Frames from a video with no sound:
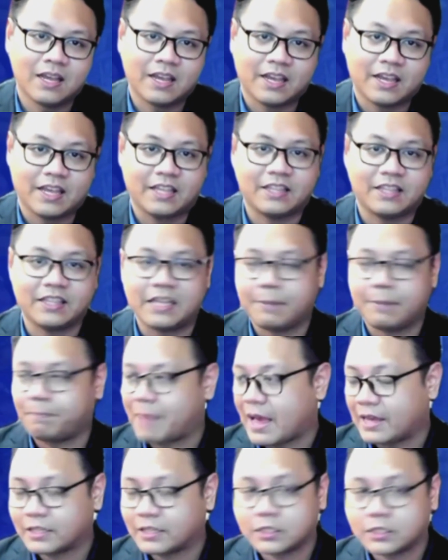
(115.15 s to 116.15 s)
In the
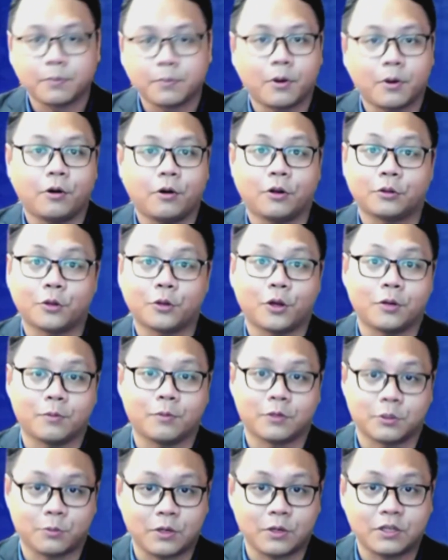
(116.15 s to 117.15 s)
Bangsamoro
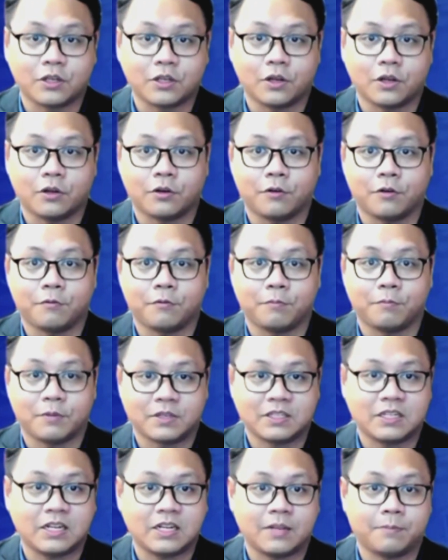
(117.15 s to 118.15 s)
Autonomous Region of
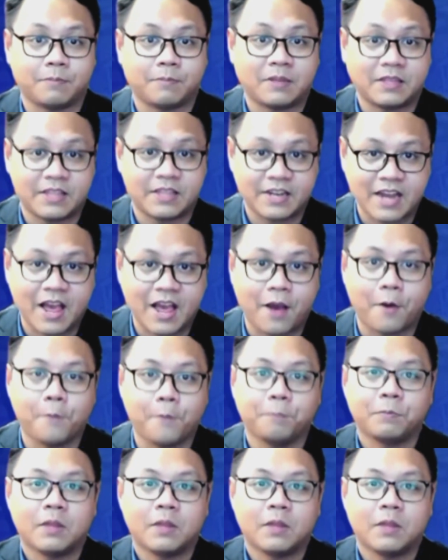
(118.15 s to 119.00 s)
Muslim Mindanao,